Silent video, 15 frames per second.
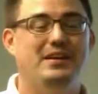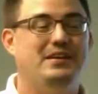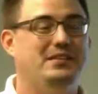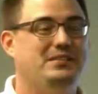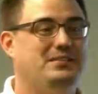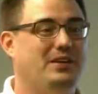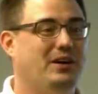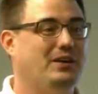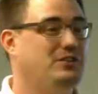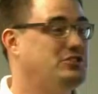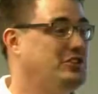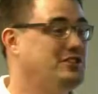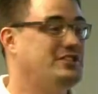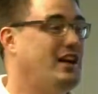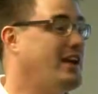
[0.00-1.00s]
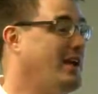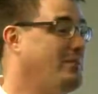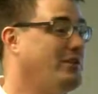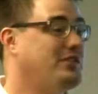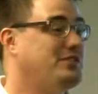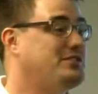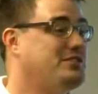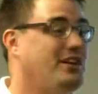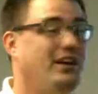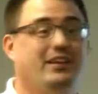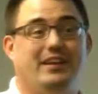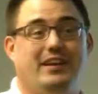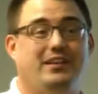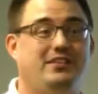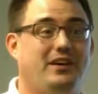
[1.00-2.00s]
So she's not able to install
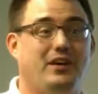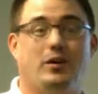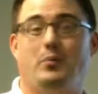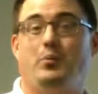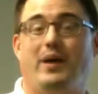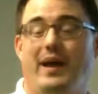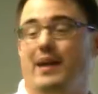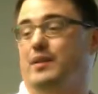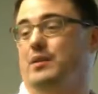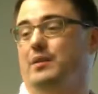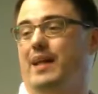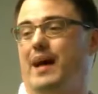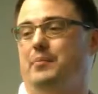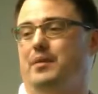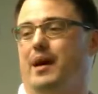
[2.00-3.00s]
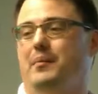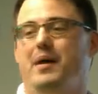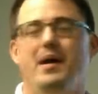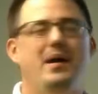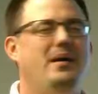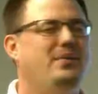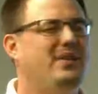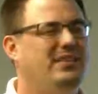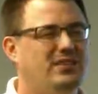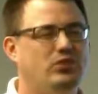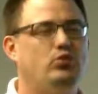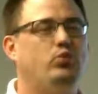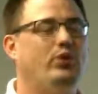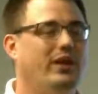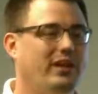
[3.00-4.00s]
Linux on her brand new laptop. This is
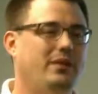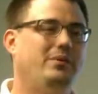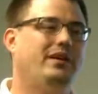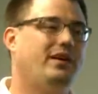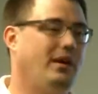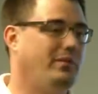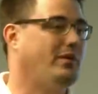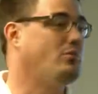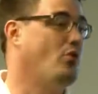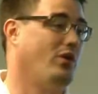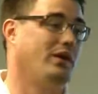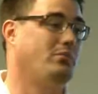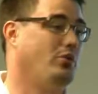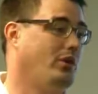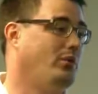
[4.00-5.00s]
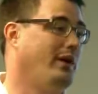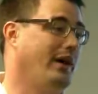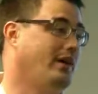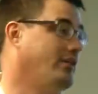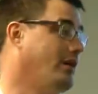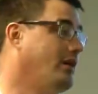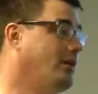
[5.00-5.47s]
really becoming more and more rare,